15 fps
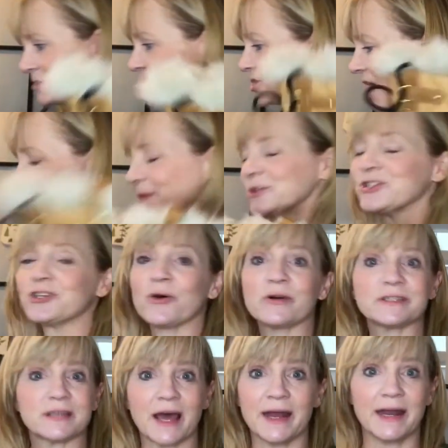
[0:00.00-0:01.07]
I was so
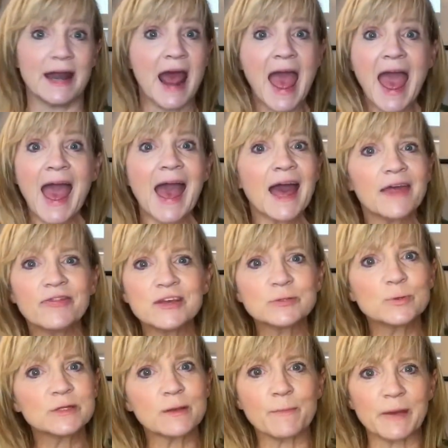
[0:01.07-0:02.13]
excited. And this
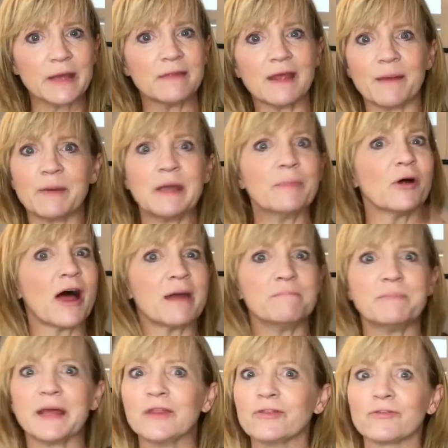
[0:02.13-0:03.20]
was a bin that people
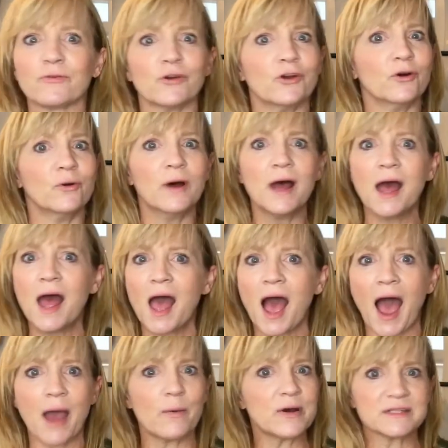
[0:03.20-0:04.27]
had been through.
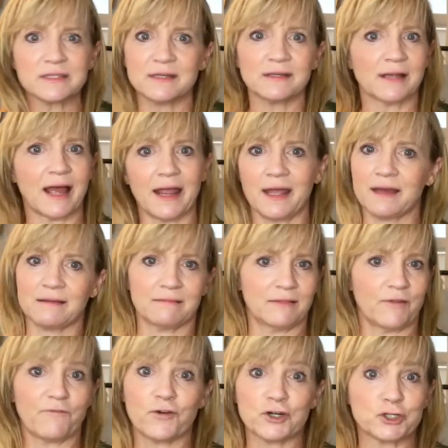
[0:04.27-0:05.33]
I wasn't like
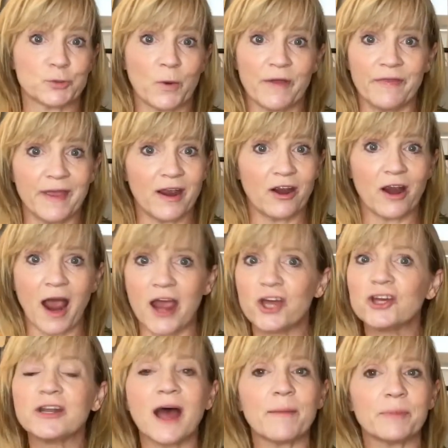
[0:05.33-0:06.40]
the first one there. I
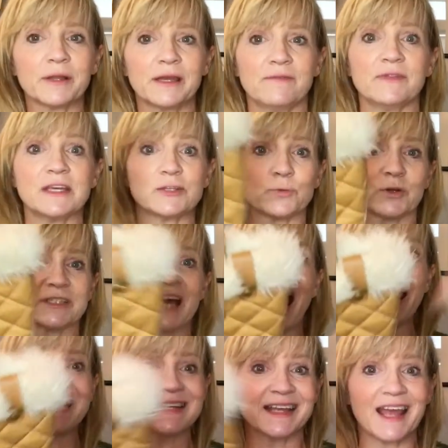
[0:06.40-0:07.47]
could not believe these were
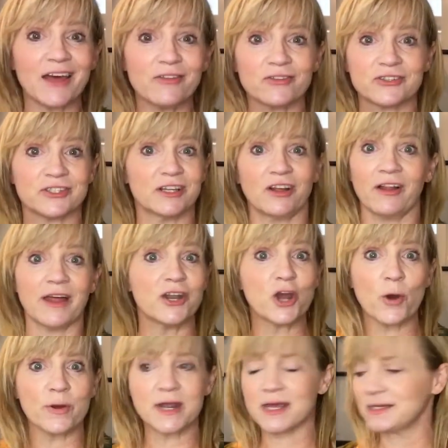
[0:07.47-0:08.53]
tied together still, and
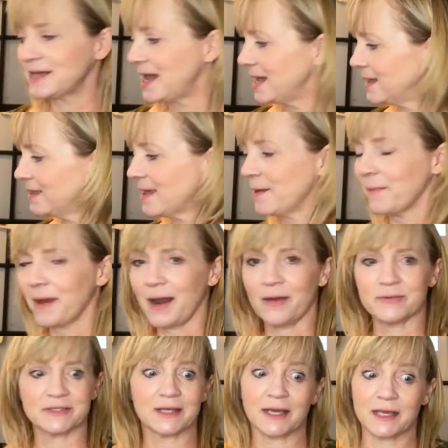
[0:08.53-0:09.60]
no one had taken them. And
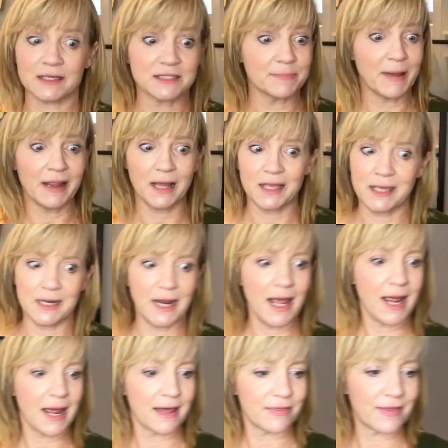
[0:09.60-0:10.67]
I was like, it's my lucky
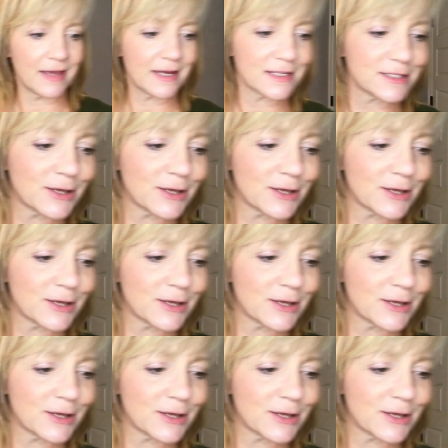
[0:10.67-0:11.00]
day, I think.